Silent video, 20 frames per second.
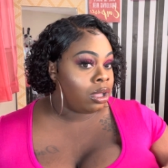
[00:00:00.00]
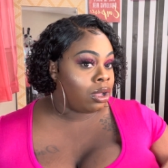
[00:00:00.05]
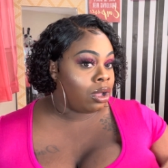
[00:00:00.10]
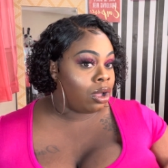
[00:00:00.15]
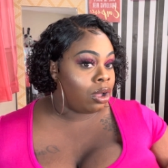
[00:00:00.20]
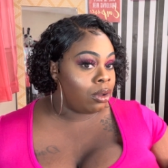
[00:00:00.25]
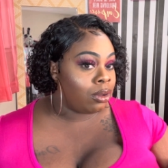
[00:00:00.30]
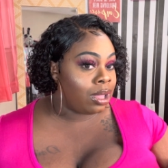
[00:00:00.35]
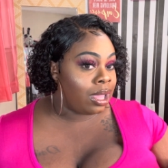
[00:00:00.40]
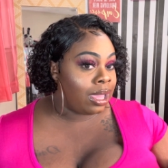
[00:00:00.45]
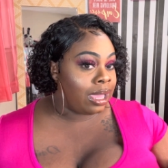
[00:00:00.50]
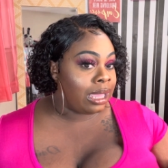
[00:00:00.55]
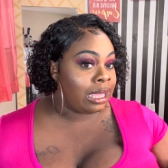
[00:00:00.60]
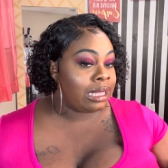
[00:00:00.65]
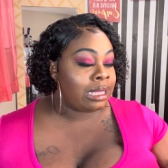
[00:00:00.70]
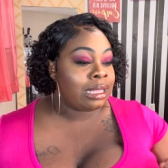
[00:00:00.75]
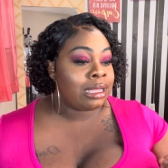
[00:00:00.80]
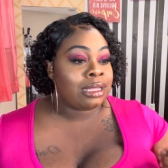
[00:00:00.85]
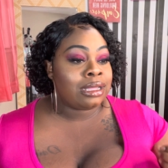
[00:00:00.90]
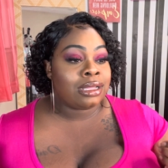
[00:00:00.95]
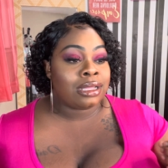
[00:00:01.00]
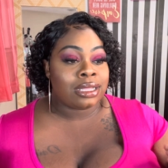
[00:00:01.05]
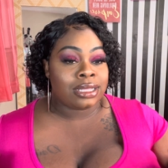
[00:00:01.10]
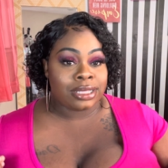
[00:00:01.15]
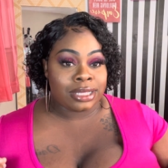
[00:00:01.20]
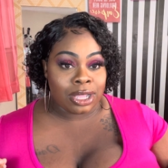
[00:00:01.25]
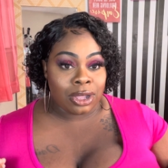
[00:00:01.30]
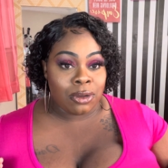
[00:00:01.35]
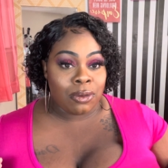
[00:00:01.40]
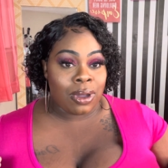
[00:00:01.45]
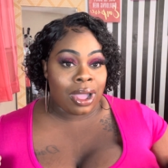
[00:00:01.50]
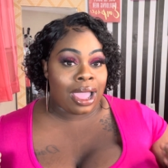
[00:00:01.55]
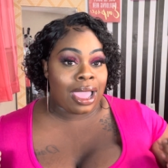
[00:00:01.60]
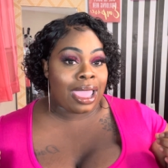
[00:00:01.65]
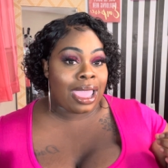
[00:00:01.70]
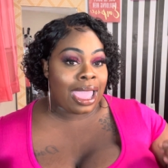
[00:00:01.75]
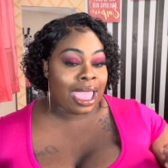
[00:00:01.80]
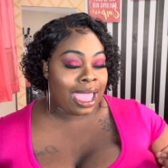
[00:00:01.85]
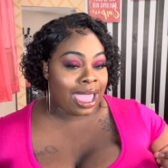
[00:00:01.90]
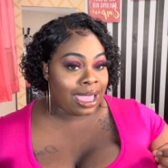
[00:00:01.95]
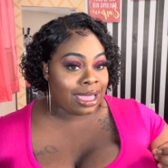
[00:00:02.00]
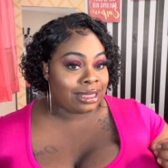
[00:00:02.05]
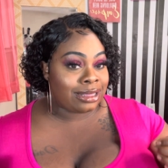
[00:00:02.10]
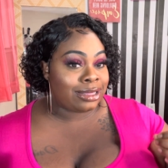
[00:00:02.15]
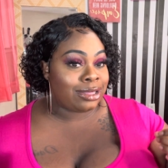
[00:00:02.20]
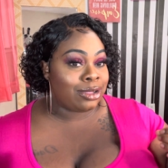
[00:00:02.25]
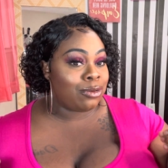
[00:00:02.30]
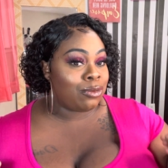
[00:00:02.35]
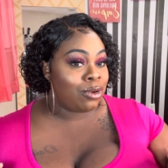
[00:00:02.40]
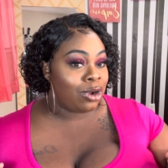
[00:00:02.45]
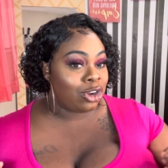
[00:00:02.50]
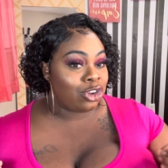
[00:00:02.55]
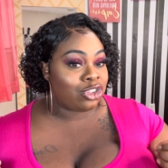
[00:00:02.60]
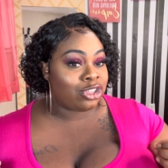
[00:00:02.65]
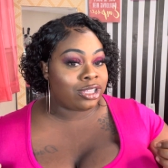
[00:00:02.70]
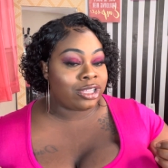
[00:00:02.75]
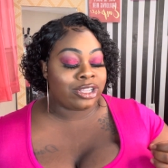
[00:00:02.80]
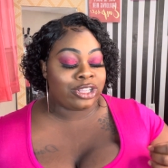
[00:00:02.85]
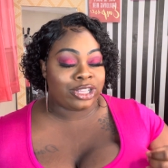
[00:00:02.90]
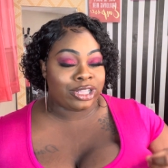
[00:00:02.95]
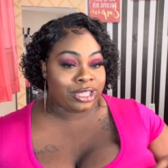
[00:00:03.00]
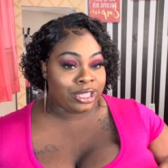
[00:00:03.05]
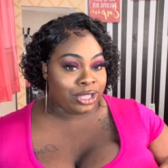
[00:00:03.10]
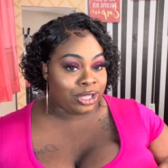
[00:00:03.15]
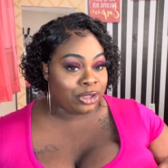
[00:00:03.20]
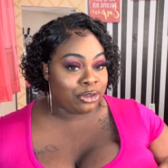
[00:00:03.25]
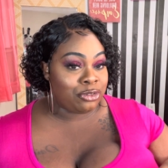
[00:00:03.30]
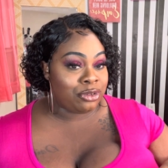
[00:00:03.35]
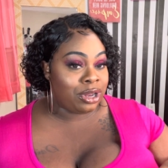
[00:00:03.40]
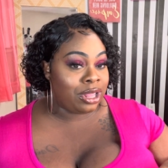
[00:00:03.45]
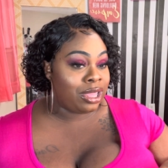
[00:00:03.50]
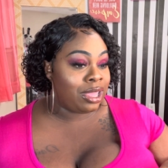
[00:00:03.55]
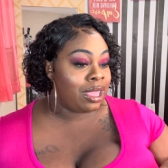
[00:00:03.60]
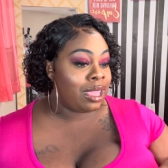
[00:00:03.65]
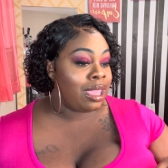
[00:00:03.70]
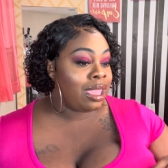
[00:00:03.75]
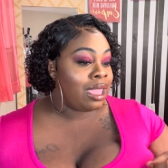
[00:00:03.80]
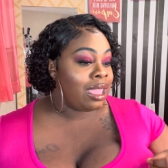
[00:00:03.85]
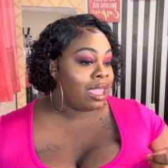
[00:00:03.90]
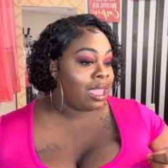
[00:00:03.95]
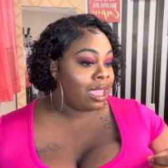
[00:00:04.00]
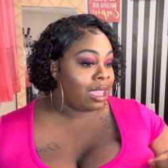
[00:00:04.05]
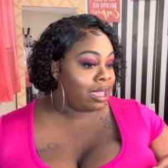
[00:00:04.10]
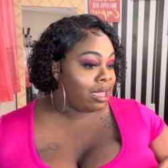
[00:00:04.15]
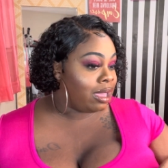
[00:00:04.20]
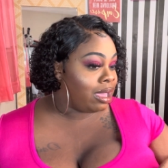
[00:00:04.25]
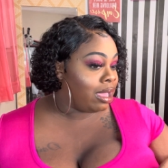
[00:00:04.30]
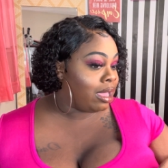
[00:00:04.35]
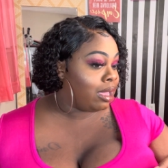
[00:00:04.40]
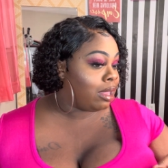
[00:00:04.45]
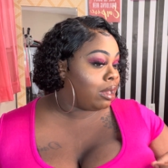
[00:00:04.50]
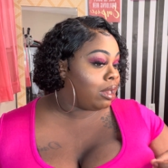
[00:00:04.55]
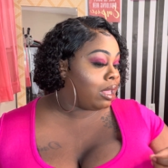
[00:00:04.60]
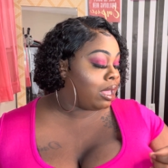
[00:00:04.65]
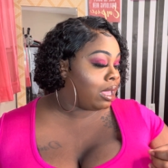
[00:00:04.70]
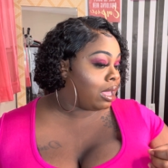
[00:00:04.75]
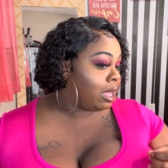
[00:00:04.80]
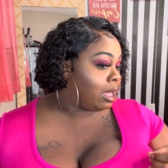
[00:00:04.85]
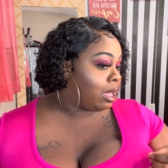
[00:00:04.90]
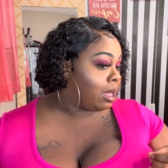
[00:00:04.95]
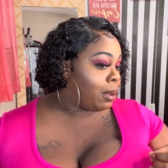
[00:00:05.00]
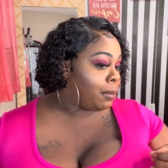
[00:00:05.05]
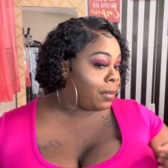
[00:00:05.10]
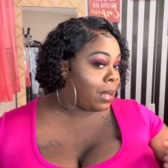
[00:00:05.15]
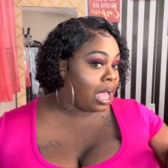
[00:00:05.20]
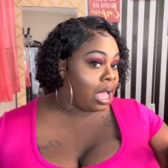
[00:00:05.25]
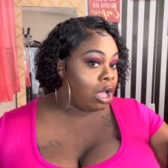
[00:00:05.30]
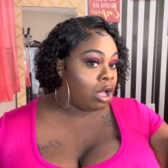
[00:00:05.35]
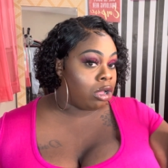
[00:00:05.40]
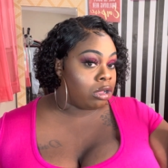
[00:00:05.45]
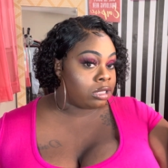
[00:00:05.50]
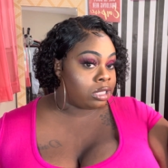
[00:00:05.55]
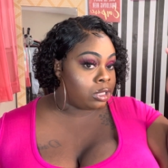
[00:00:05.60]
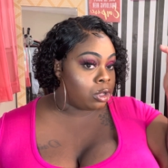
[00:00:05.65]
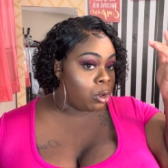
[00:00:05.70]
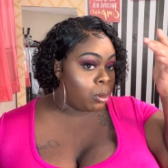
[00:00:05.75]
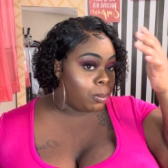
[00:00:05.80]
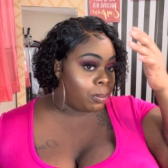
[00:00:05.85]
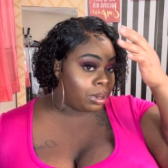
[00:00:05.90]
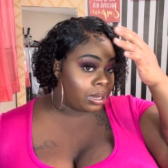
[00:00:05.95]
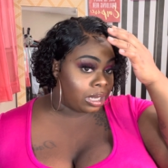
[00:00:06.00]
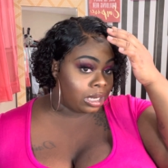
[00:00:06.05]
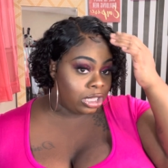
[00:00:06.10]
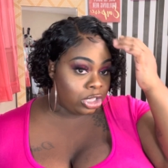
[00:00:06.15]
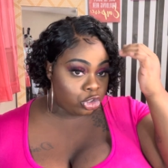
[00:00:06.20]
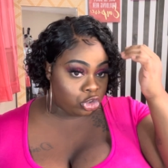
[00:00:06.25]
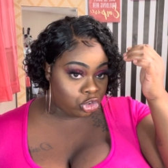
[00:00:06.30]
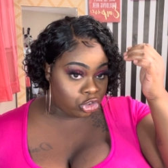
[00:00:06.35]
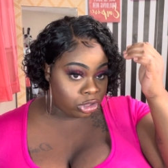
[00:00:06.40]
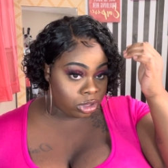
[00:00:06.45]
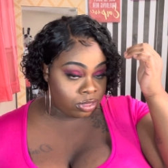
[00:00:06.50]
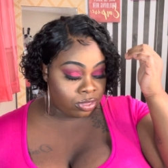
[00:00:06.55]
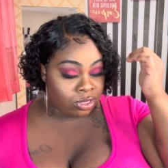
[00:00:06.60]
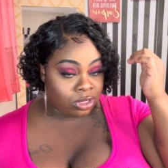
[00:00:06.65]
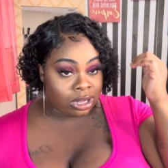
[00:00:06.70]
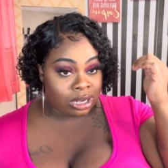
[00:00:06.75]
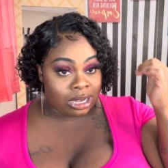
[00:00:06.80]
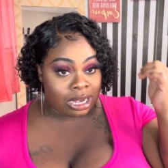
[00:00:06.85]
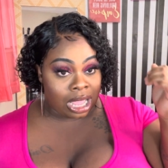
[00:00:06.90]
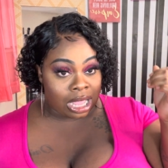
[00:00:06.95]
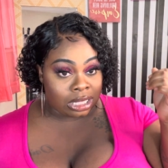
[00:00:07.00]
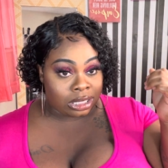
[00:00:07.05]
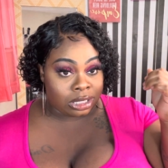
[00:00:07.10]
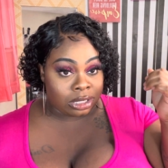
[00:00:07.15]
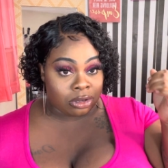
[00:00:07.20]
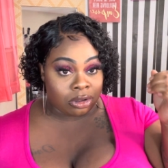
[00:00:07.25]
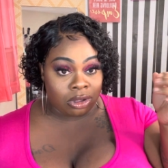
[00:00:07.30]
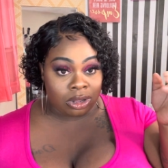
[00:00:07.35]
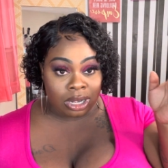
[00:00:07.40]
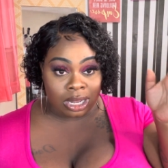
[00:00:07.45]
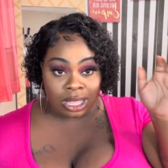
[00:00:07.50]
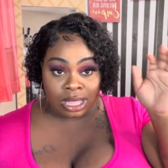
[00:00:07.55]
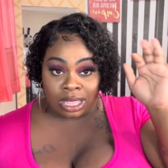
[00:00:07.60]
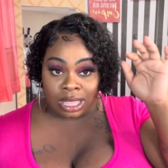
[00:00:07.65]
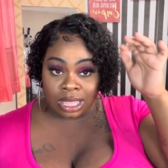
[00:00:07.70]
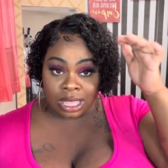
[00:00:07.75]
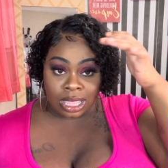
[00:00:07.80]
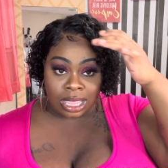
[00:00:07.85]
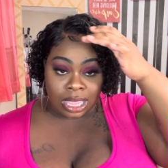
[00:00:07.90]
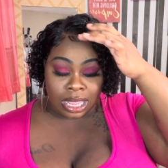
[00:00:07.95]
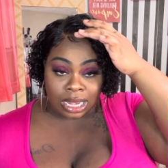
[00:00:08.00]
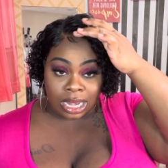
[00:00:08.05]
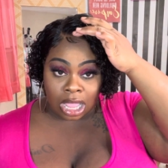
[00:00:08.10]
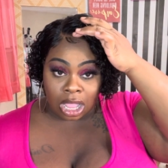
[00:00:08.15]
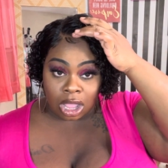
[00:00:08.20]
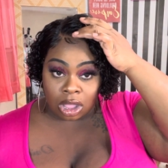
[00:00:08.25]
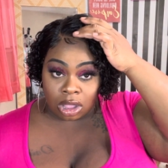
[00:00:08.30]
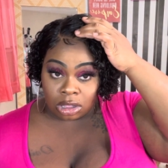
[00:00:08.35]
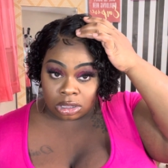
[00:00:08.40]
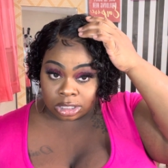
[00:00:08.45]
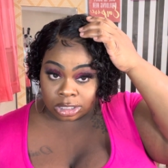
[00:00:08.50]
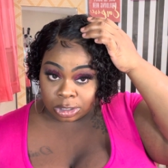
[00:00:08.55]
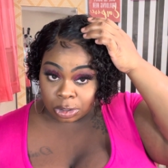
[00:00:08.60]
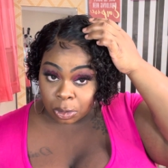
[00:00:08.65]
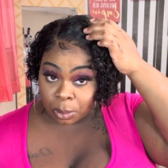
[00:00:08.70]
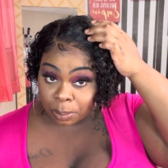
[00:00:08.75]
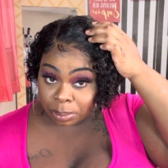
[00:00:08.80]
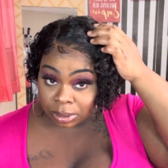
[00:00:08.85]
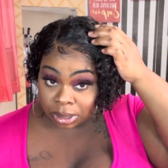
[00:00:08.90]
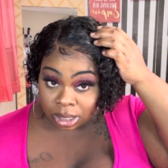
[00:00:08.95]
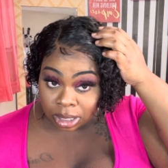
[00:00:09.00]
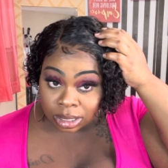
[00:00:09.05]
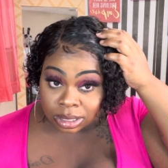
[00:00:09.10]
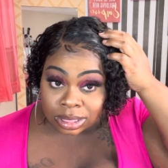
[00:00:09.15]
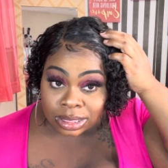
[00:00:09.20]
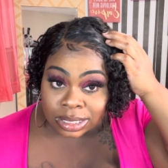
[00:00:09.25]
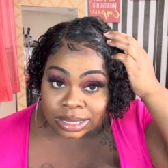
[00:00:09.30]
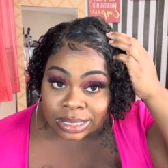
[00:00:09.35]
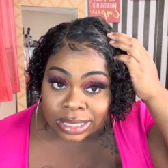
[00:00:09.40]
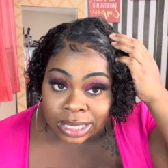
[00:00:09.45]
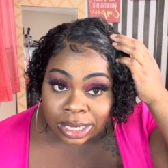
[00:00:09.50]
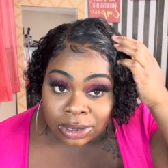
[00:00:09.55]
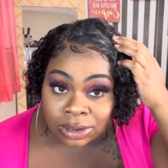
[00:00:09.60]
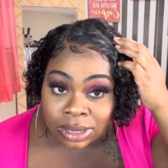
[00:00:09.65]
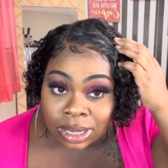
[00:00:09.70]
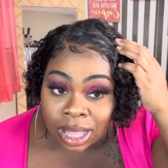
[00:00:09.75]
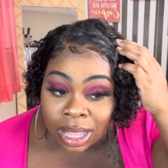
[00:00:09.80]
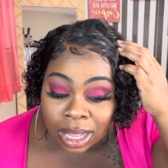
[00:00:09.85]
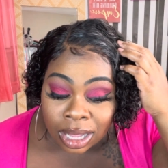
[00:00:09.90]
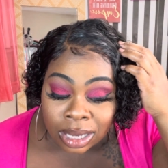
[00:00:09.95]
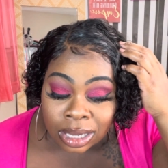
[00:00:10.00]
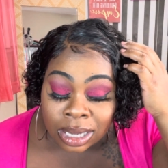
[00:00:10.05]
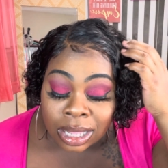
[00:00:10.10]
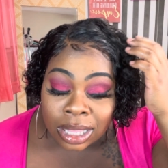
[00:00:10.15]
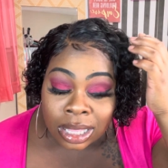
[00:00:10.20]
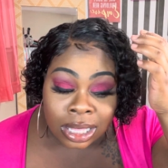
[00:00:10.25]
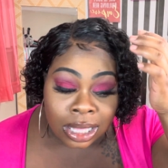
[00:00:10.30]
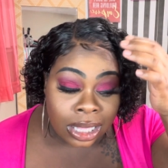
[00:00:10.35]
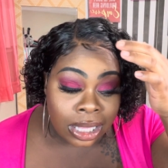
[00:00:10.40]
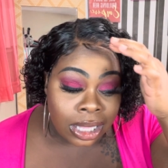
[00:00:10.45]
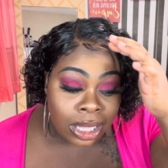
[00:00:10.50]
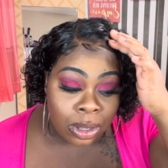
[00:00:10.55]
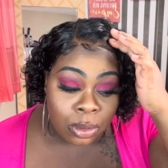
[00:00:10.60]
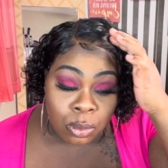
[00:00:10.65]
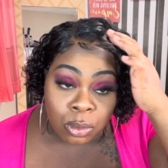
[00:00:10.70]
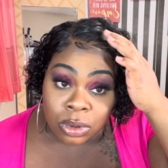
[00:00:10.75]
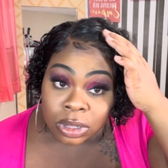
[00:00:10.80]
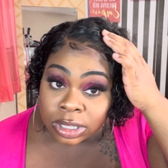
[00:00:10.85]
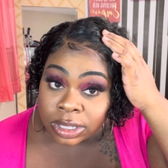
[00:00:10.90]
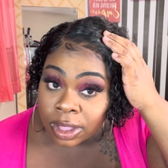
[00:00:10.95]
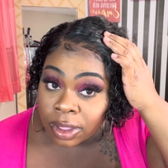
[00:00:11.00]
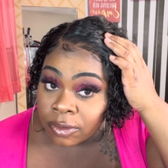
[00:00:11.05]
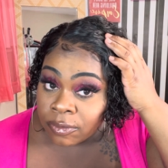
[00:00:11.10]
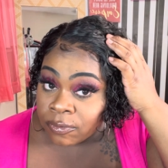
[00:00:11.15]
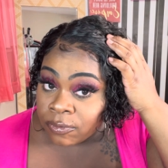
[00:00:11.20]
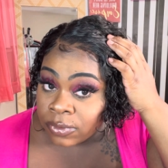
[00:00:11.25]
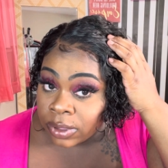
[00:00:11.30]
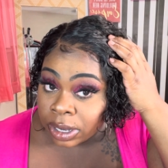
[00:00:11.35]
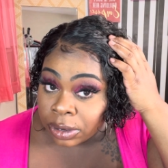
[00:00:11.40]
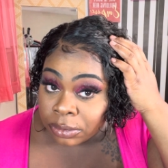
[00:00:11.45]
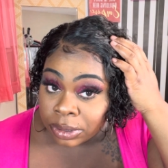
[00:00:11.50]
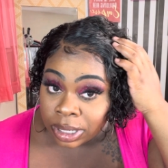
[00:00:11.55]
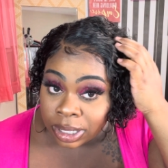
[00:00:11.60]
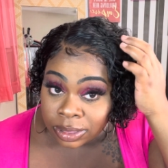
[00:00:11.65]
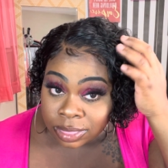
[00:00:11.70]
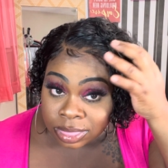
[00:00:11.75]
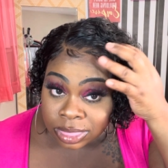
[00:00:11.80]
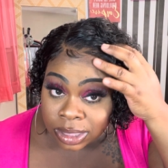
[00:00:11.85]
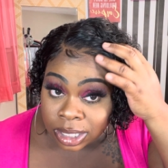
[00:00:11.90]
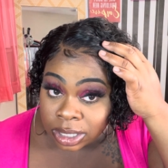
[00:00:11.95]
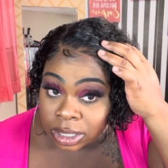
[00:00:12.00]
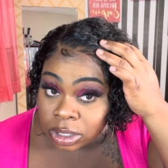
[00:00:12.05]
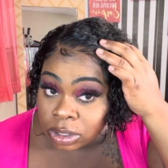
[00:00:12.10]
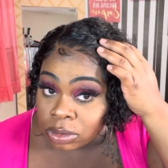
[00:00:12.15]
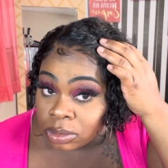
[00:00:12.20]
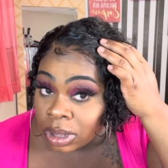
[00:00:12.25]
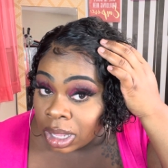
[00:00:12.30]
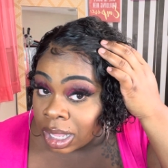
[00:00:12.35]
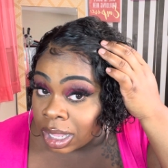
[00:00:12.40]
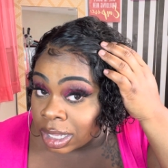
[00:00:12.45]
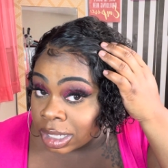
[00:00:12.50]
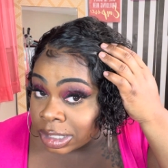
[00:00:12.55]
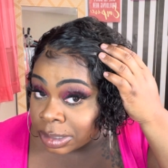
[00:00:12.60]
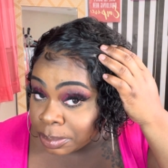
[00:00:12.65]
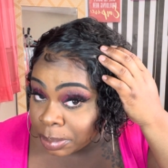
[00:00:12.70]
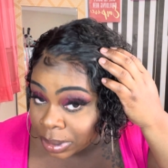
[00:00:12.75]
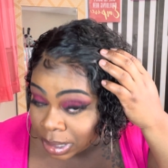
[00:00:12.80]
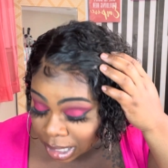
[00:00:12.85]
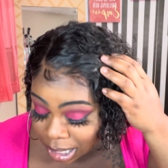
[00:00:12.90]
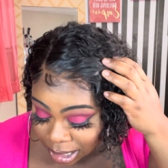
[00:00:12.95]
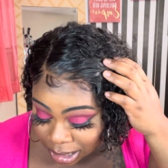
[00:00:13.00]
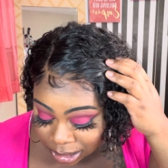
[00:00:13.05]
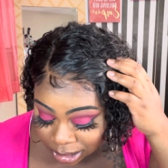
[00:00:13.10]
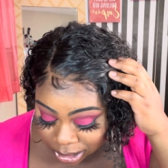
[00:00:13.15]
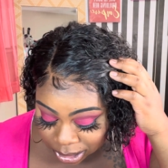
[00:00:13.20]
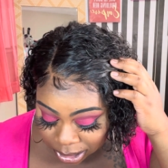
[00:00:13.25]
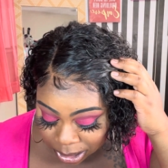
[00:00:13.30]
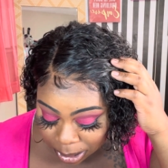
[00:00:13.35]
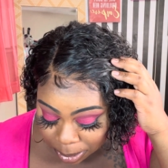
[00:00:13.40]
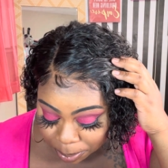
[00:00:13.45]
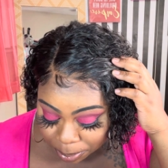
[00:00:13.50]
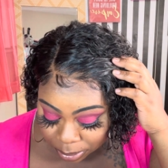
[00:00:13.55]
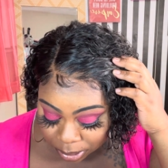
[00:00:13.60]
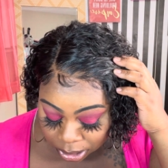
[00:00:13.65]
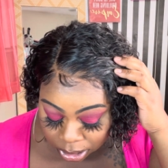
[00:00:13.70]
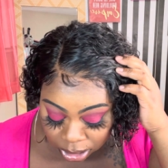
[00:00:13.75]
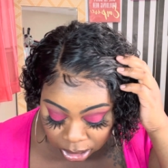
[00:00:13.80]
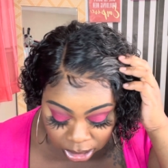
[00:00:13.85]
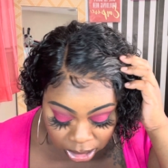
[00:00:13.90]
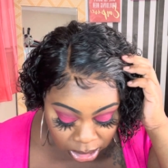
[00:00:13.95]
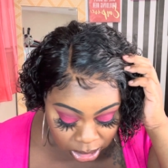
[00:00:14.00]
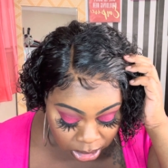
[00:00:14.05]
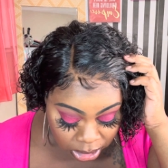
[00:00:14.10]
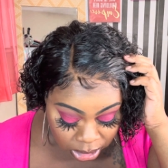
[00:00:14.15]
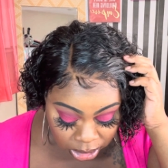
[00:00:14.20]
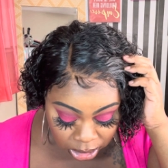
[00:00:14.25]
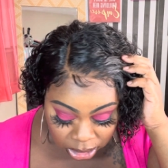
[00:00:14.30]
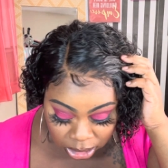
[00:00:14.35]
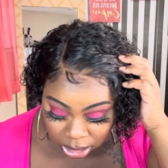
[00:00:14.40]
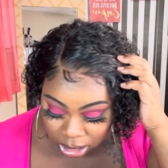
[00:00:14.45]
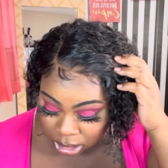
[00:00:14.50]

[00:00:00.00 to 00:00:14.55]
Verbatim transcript: okay? So I had to wash this unit and um, I also bleached the knots on it and I also plucked this hairline. It was very thick, you guys, but I did pluck it.